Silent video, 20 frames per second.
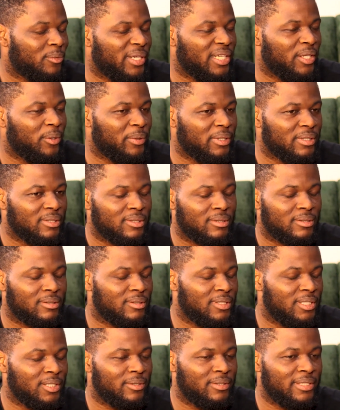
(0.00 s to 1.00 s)
when it
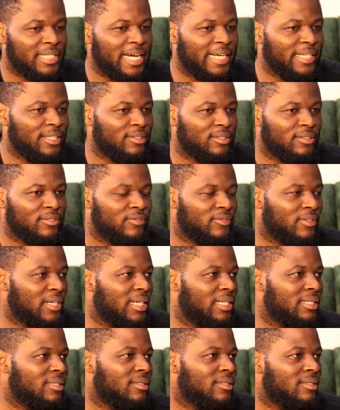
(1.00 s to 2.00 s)
was, dying off,
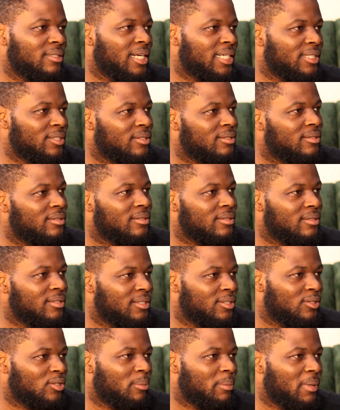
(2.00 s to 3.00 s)
I just
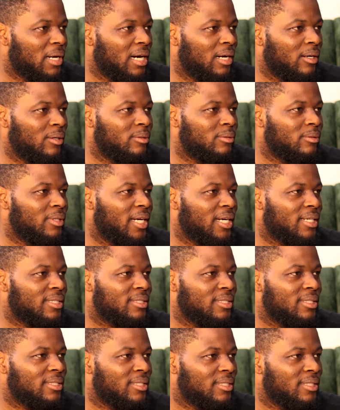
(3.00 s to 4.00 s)
somehow
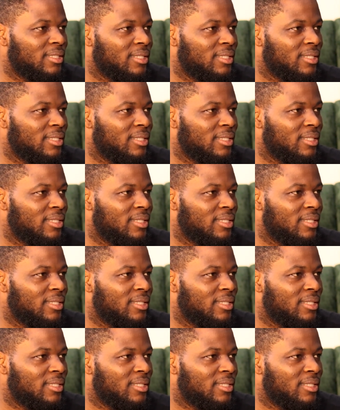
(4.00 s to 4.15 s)
exit.